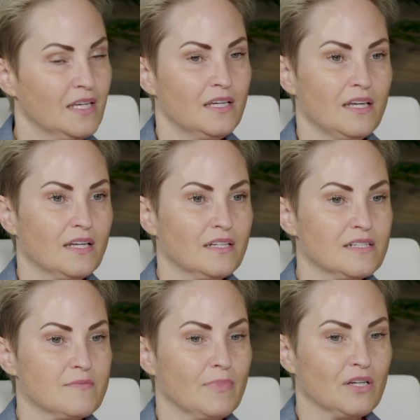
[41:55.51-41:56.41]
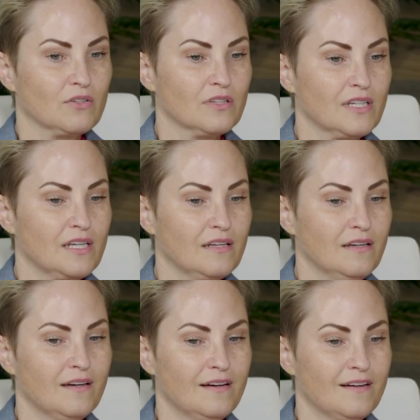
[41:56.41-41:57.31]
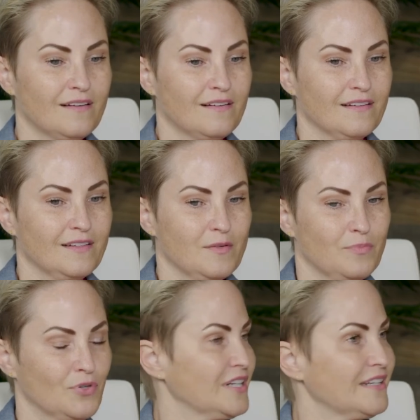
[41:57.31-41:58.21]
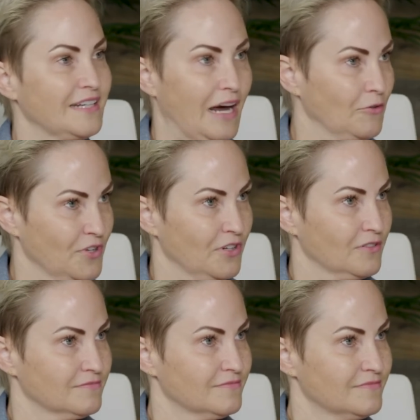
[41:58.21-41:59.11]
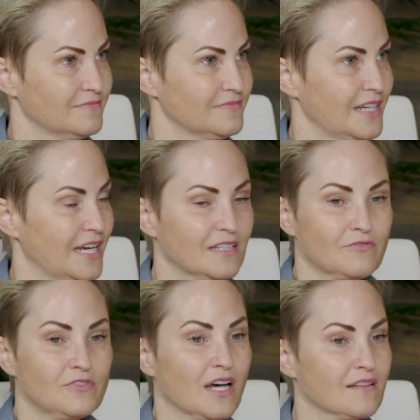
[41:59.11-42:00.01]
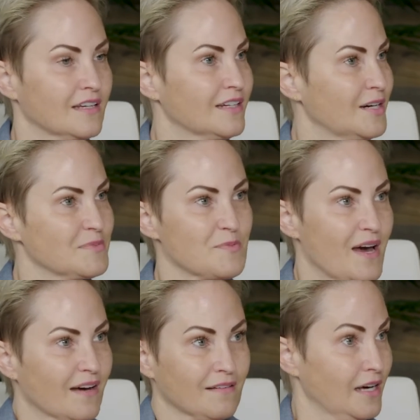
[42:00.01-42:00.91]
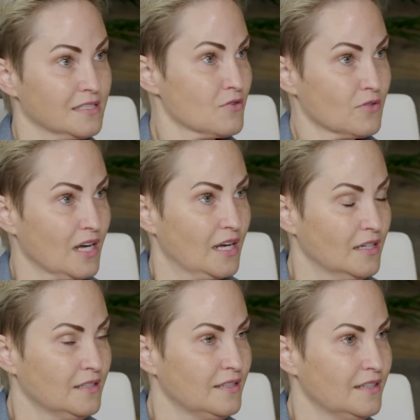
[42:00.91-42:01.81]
It is merely putting it out there. And if nothing comes back, that's okay.